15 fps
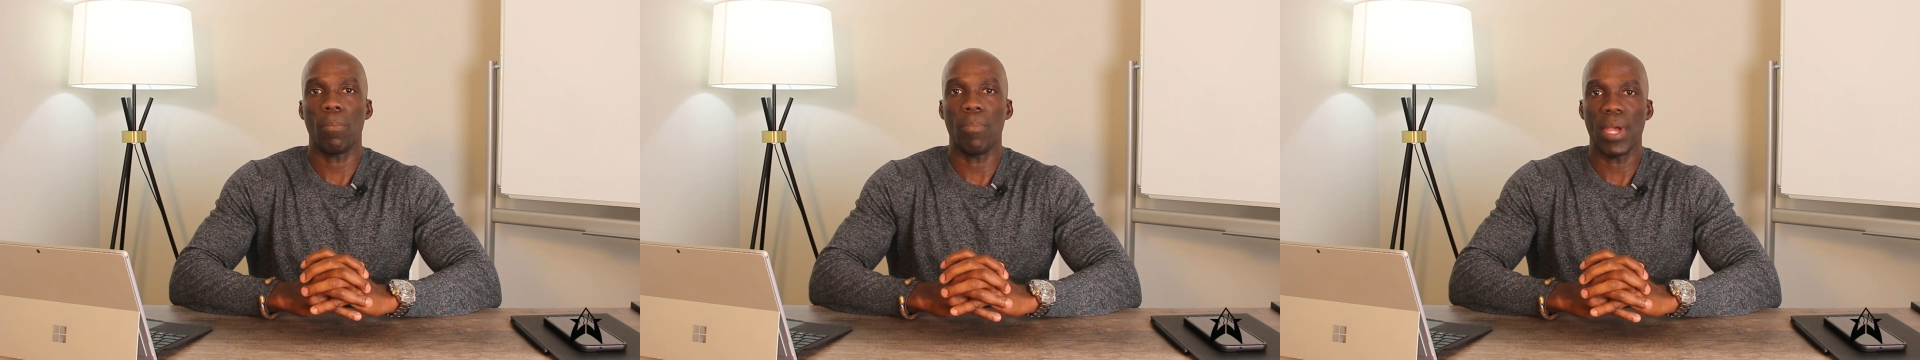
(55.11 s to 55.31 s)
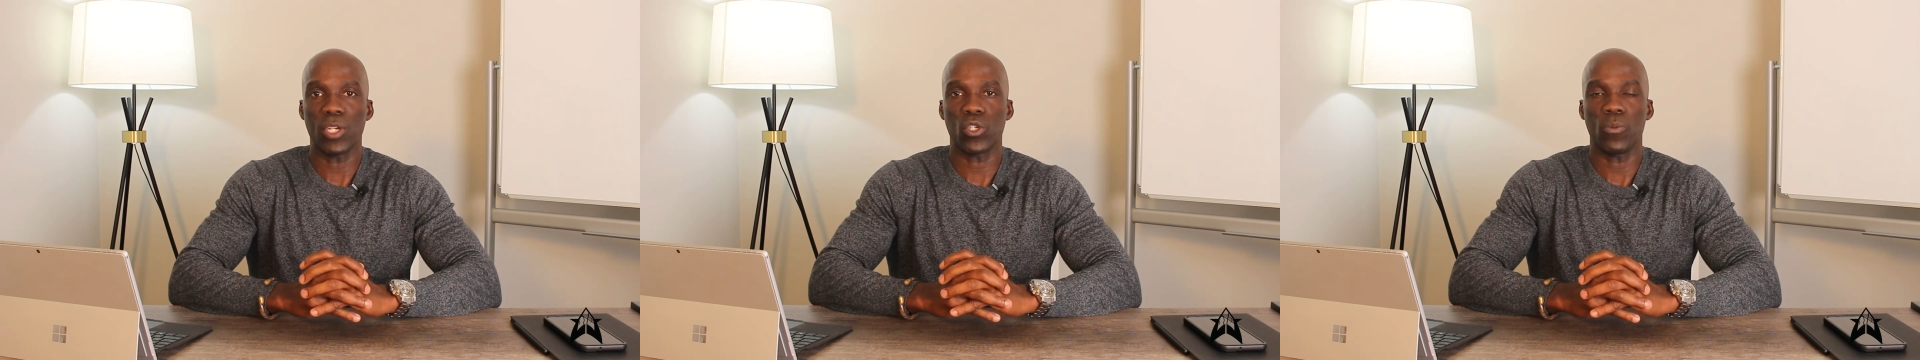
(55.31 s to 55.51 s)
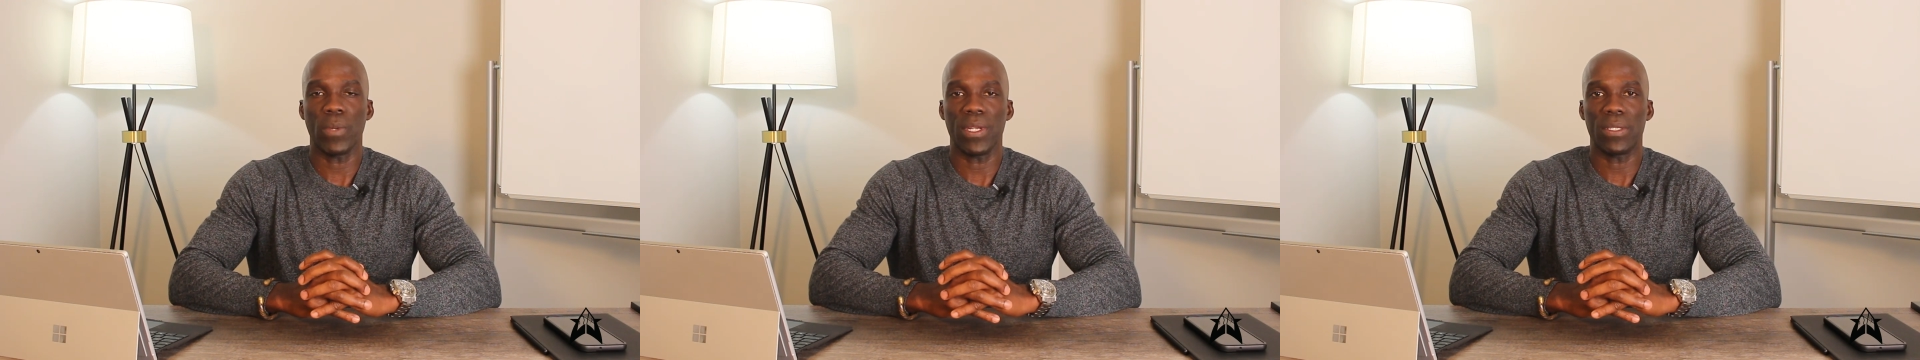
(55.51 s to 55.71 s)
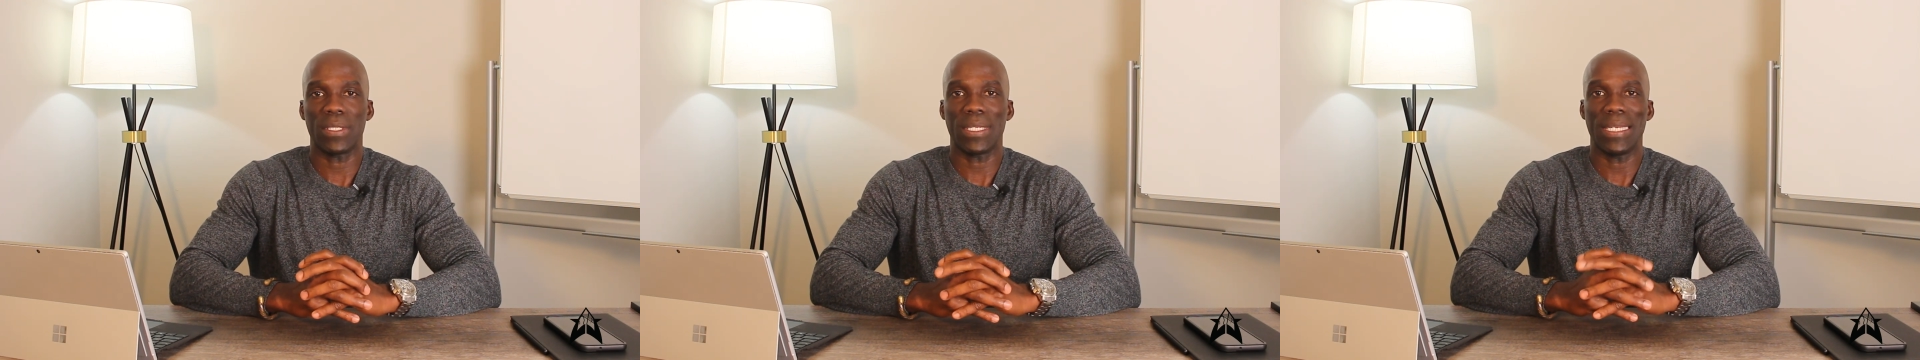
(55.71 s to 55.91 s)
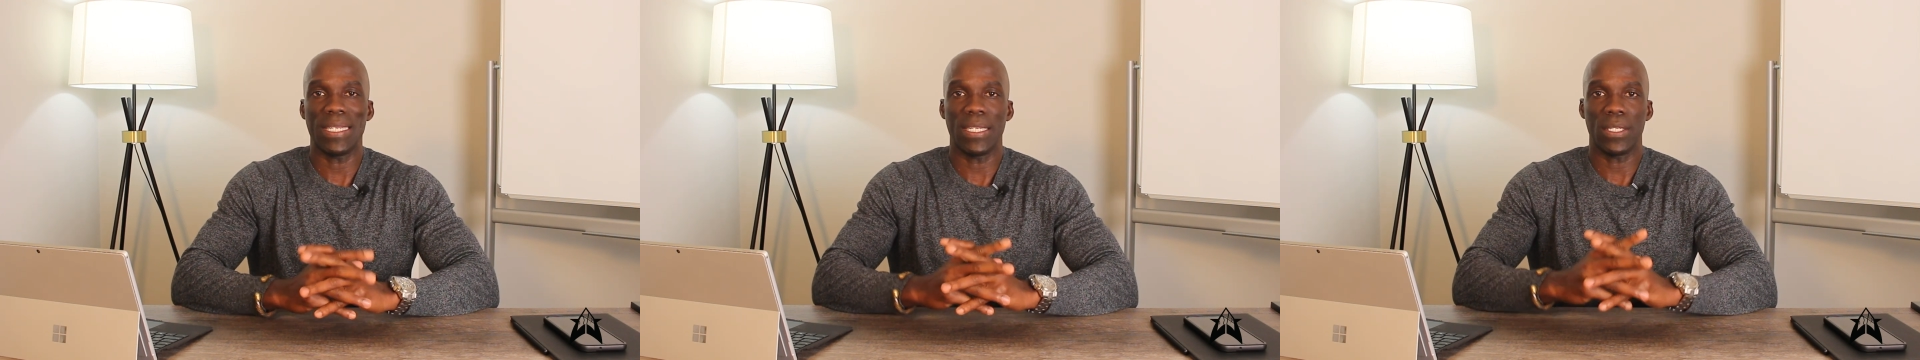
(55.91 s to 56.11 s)

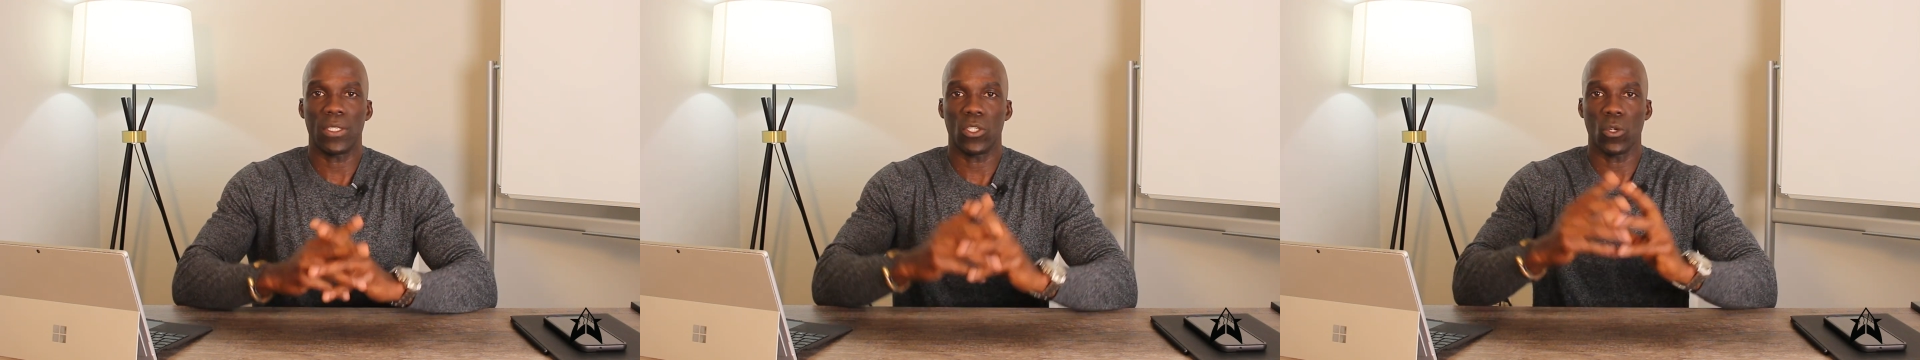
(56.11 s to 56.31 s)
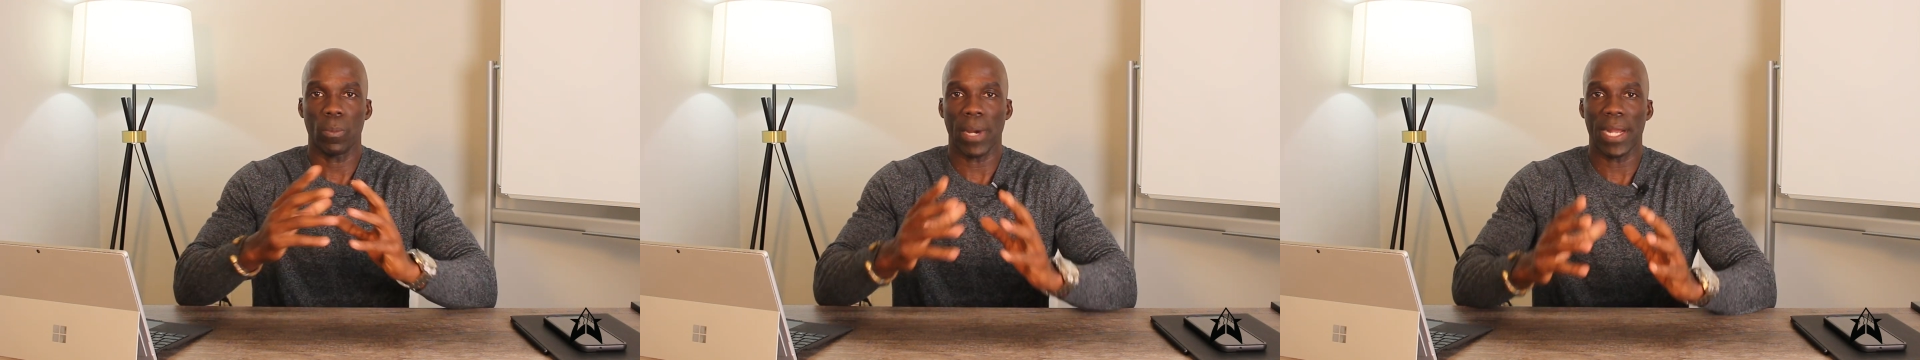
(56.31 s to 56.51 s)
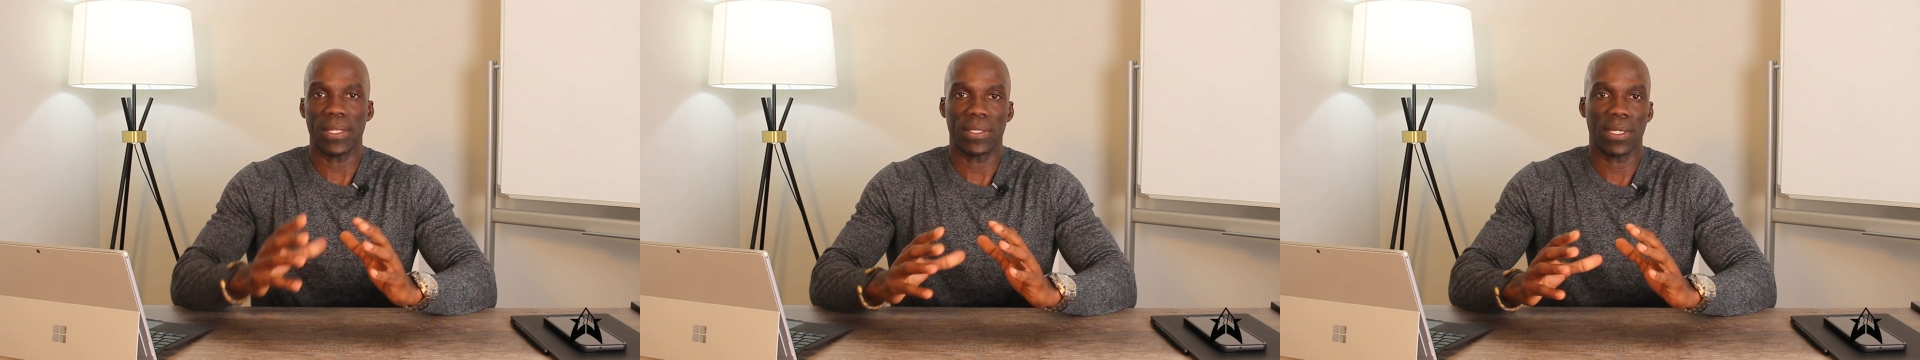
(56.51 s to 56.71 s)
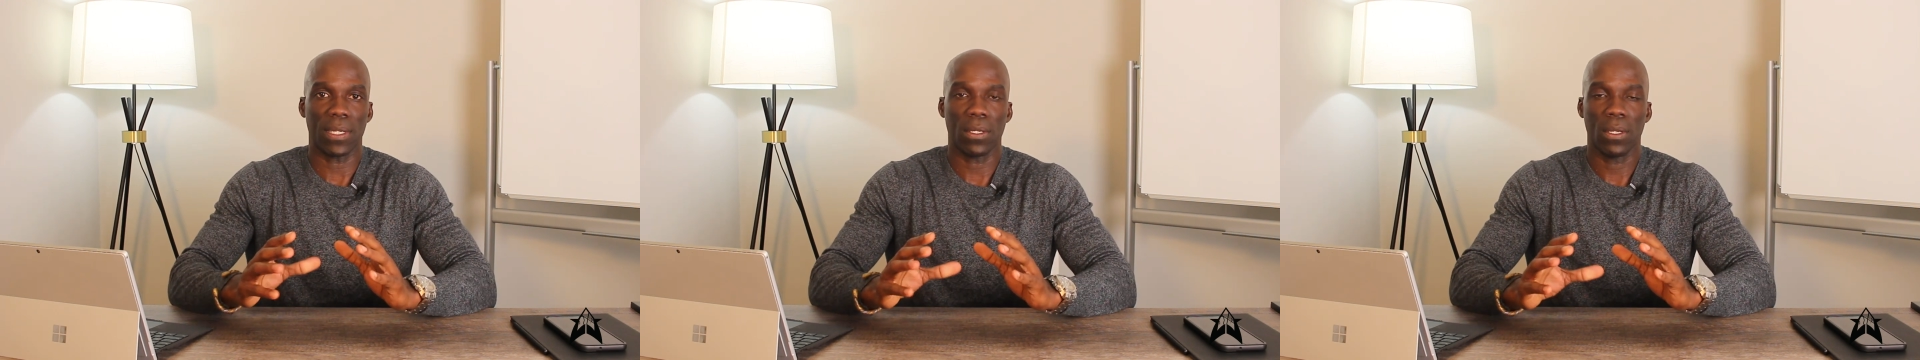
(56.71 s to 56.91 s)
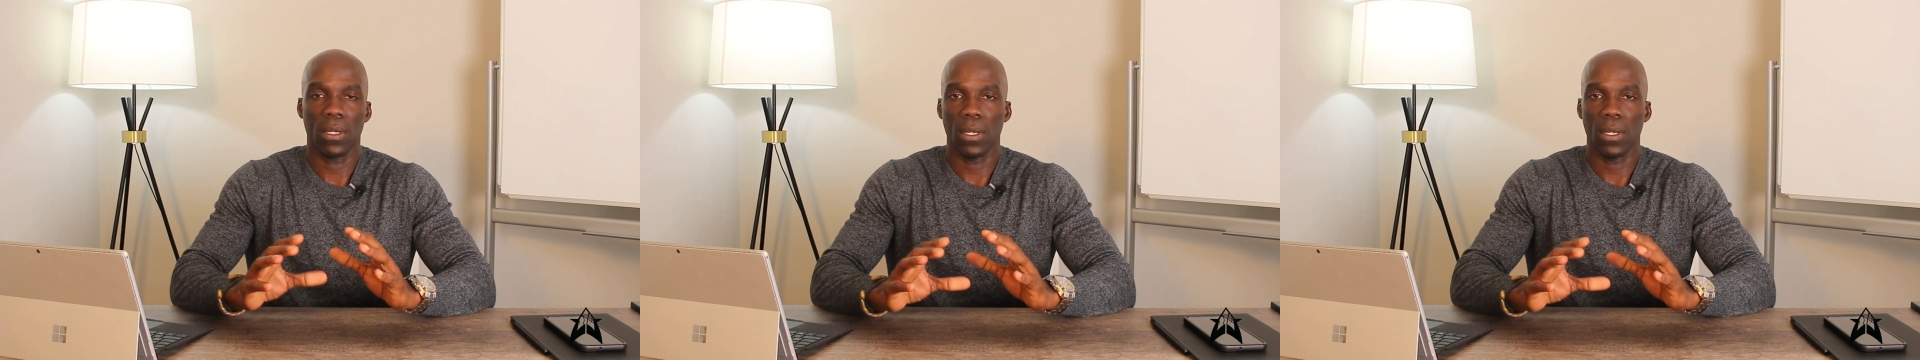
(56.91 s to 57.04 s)
measurements is your mindset.